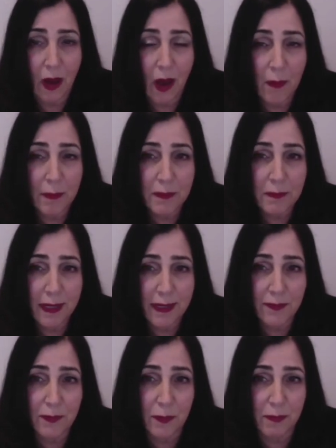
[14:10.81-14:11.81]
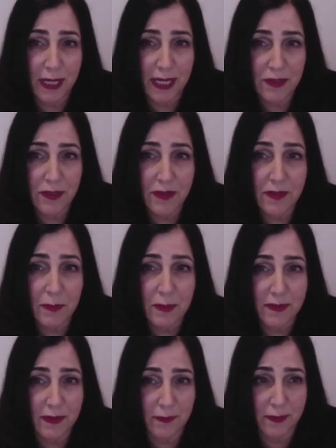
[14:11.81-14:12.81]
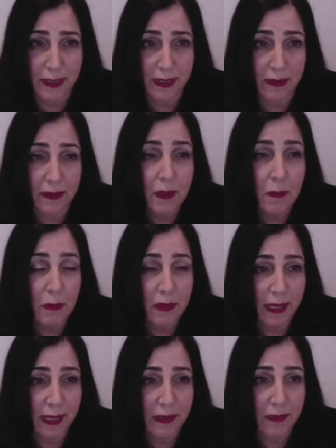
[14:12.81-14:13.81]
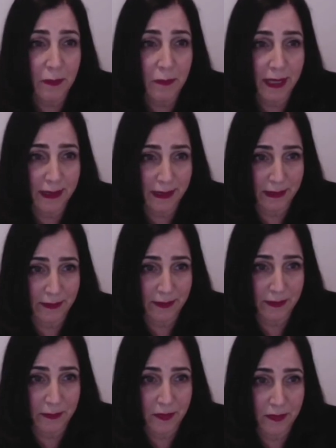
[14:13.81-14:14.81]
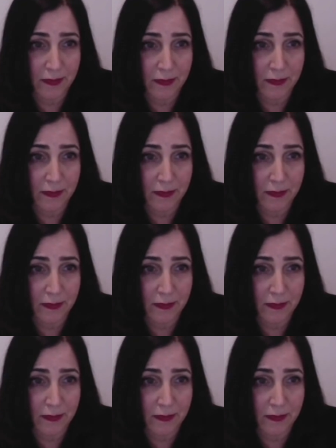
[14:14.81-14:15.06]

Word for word: optimized for patient specific molecular mechanisms.